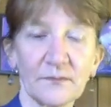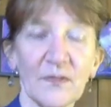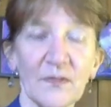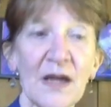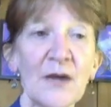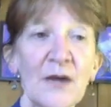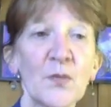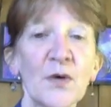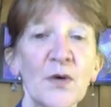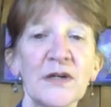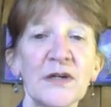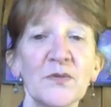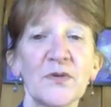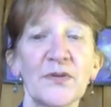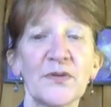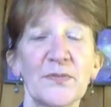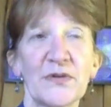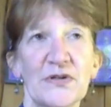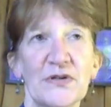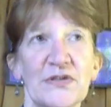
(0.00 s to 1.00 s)
I'm working with
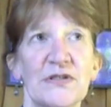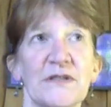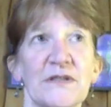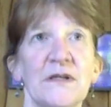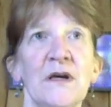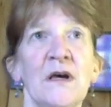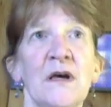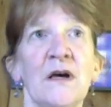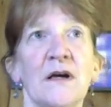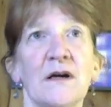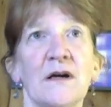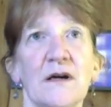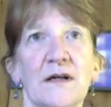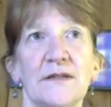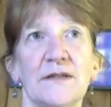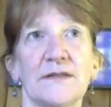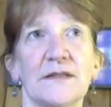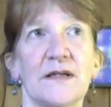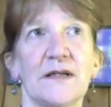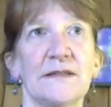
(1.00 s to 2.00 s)
a person
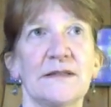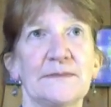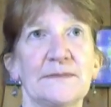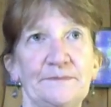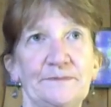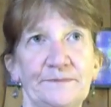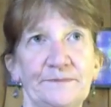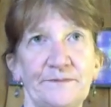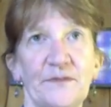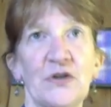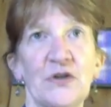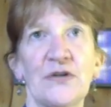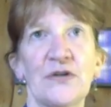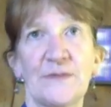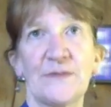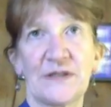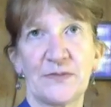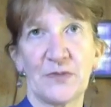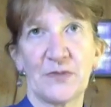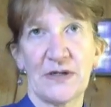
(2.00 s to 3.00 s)
called, her name
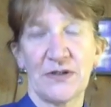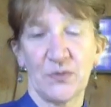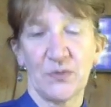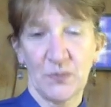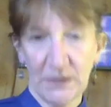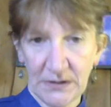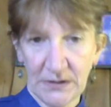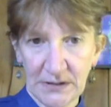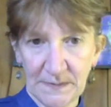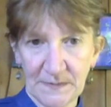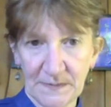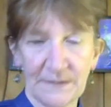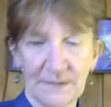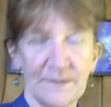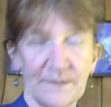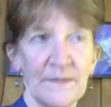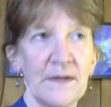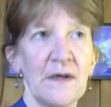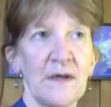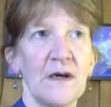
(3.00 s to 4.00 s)
is Brenda Williams.
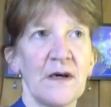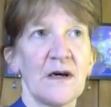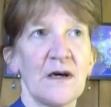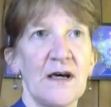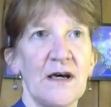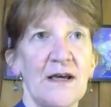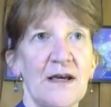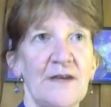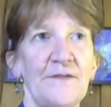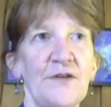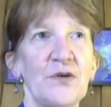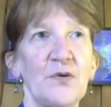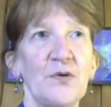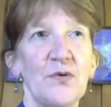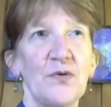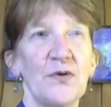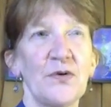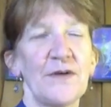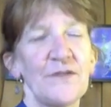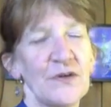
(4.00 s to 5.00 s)
If
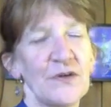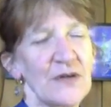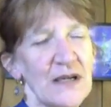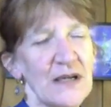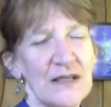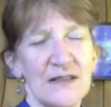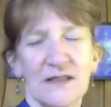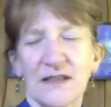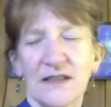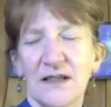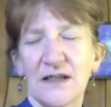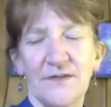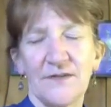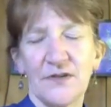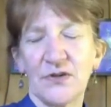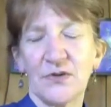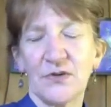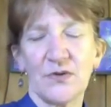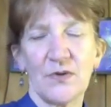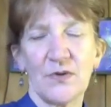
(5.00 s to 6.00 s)
you guys, any of
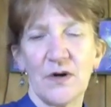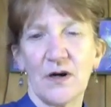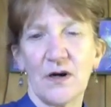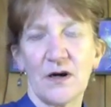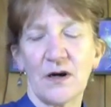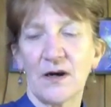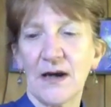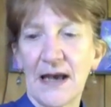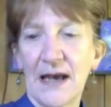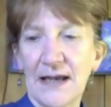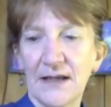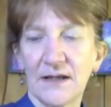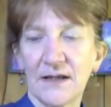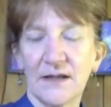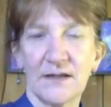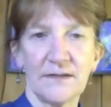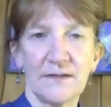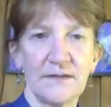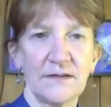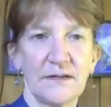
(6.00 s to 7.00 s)
you are
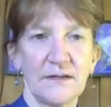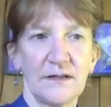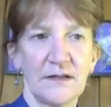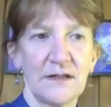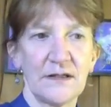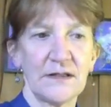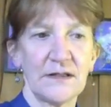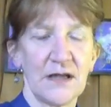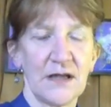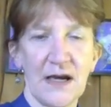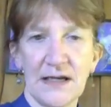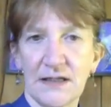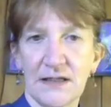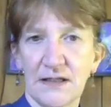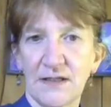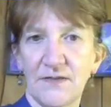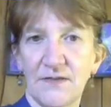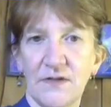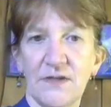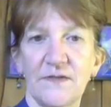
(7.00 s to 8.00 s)
Gaia
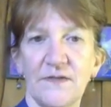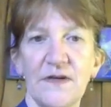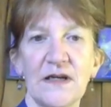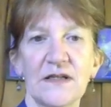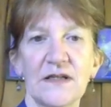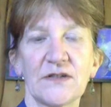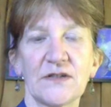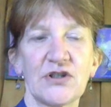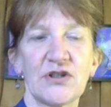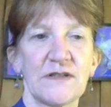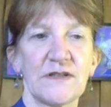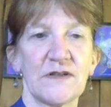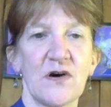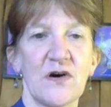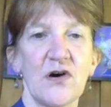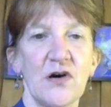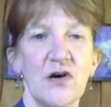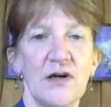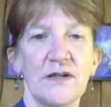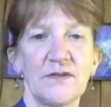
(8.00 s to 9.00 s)
TV fans, she's
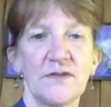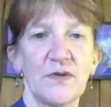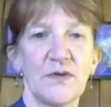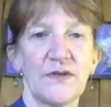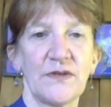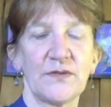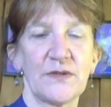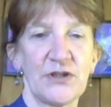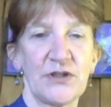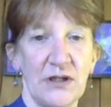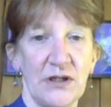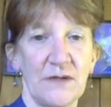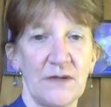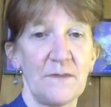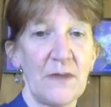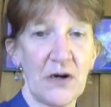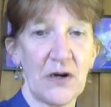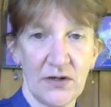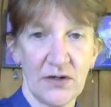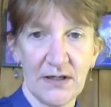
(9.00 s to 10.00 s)
on with Regina
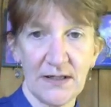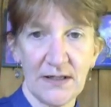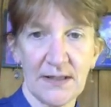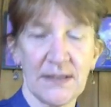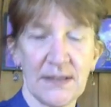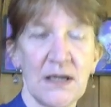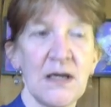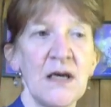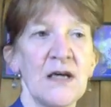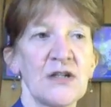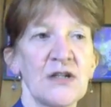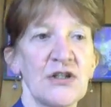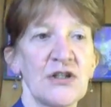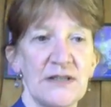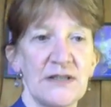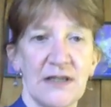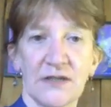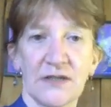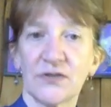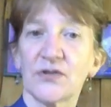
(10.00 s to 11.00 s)
Meredith. She
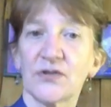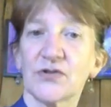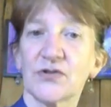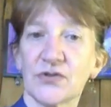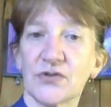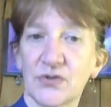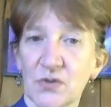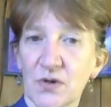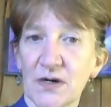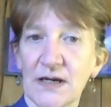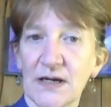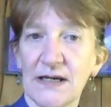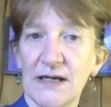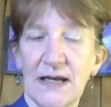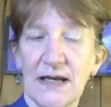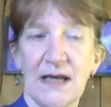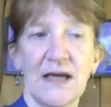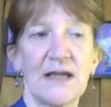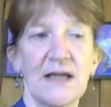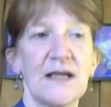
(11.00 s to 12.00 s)
tells her
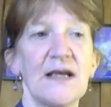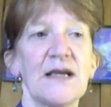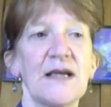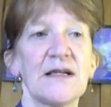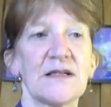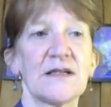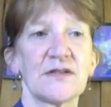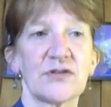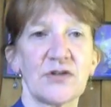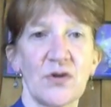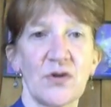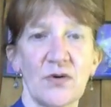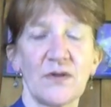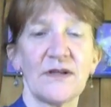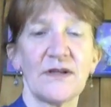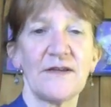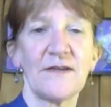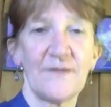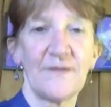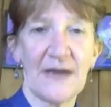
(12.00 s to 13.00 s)
story, and it is
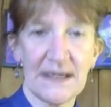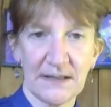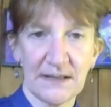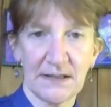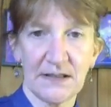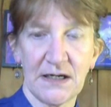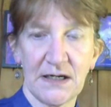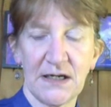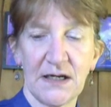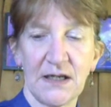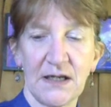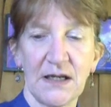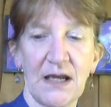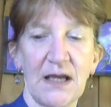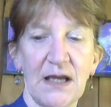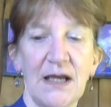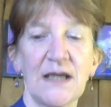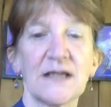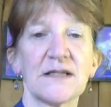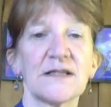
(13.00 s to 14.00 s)
totally fascinating
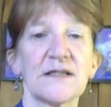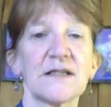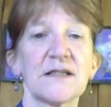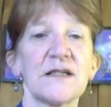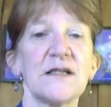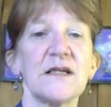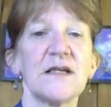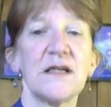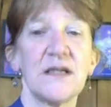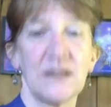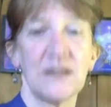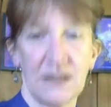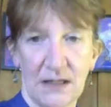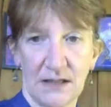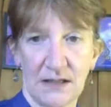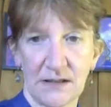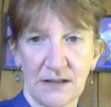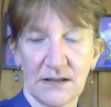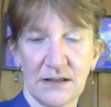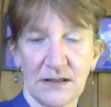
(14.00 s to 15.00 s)
and
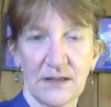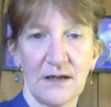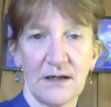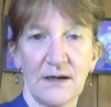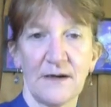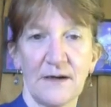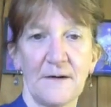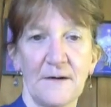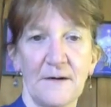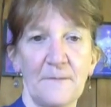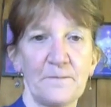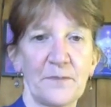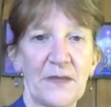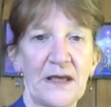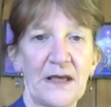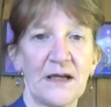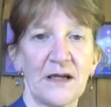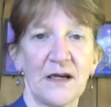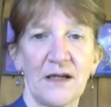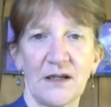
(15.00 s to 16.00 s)
intense. And
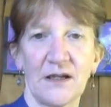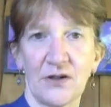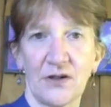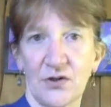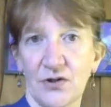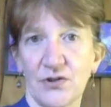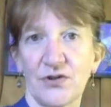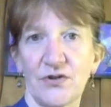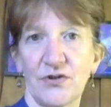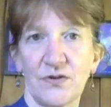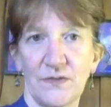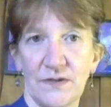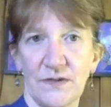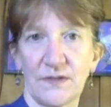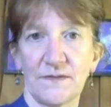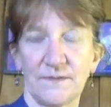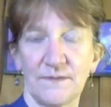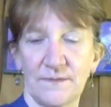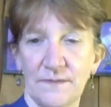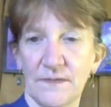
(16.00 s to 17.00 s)
I encourage you
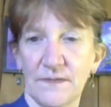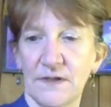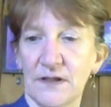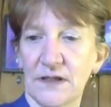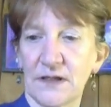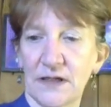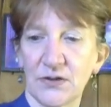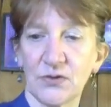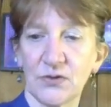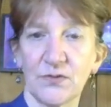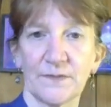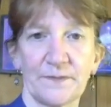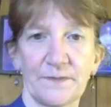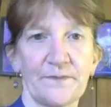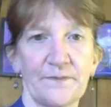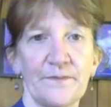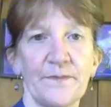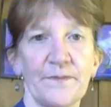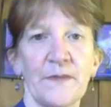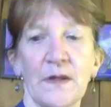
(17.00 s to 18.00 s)
to see that too.
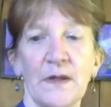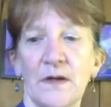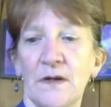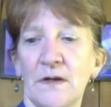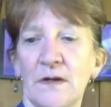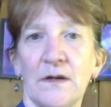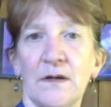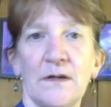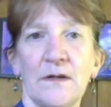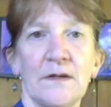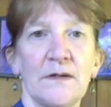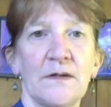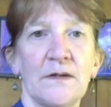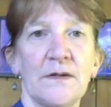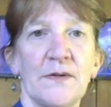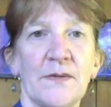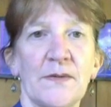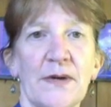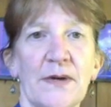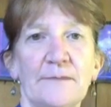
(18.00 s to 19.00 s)

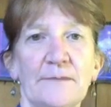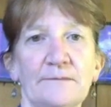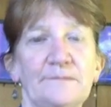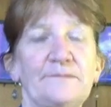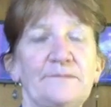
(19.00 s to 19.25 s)
Okay.